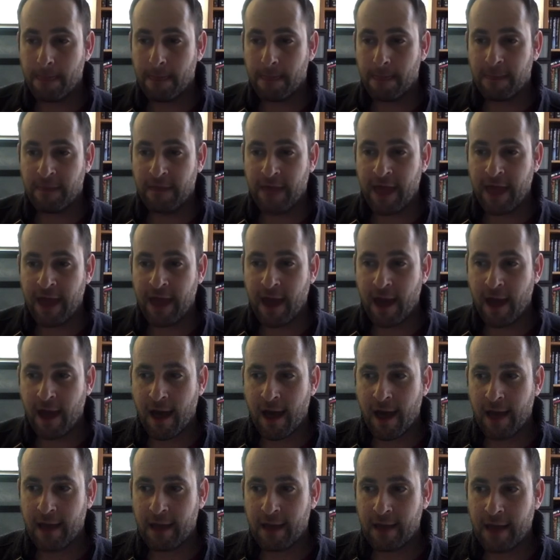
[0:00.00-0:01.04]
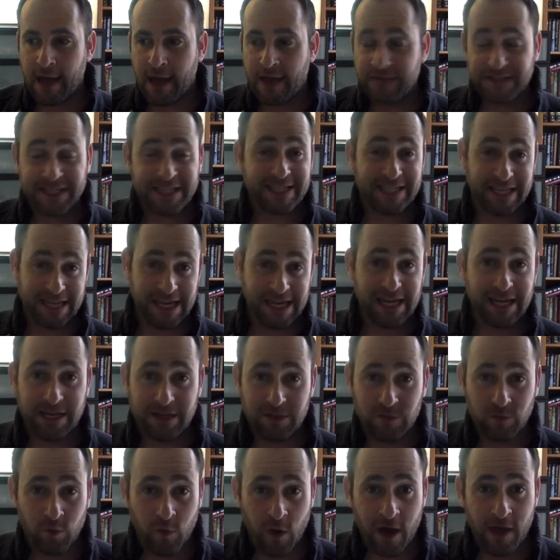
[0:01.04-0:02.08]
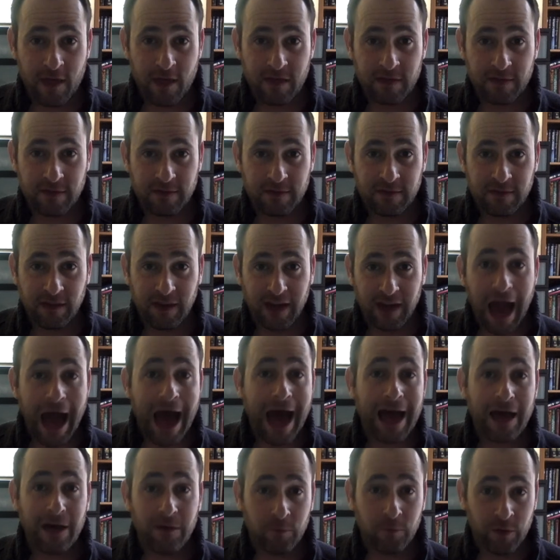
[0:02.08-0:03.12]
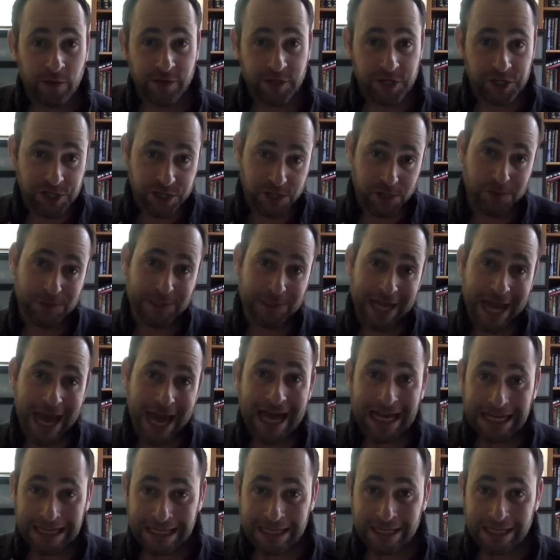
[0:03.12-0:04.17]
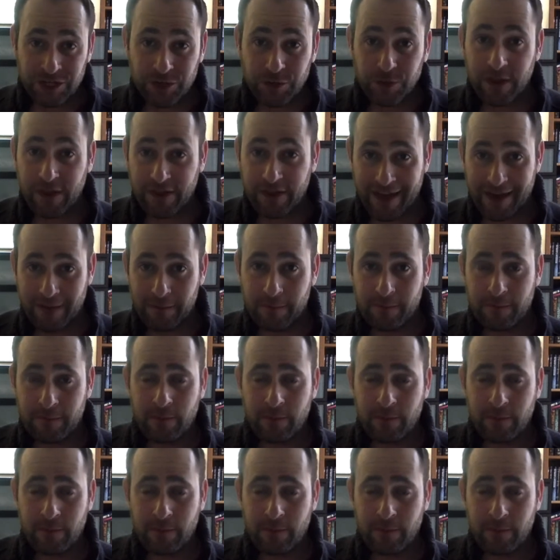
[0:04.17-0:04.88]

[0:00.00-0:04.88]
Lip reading: They have seen what the Jews' God can do to them.